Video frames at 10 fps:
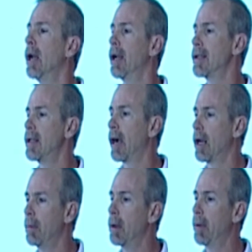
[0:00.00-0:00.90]
It's not
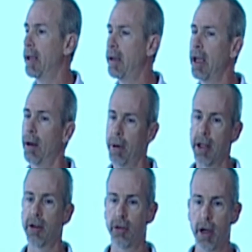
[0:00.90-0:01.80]
going to be a big deal, but
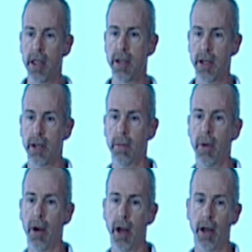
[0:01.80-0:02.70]
it's a transition
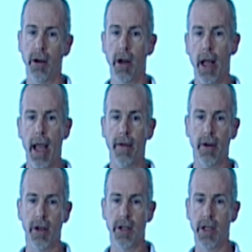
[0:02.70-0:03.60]
period, and you're going to have
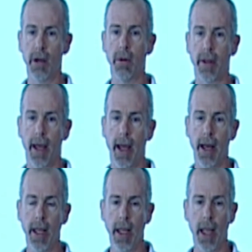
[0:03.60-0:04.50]
to just deal with that
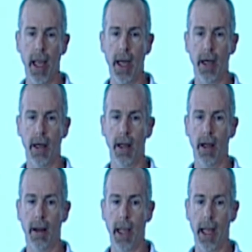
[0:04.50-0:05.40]
and
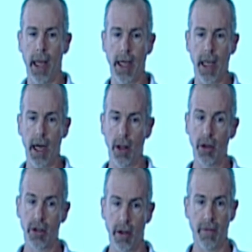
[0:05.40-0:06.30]
kind of
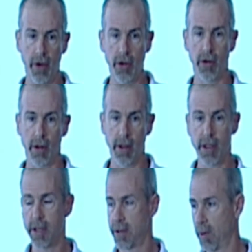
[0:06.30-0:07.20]
look to the future that
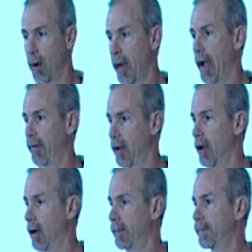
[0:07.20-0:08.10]
this is where we have to
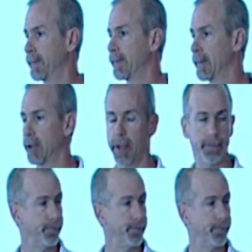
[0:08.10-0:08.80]
go. So.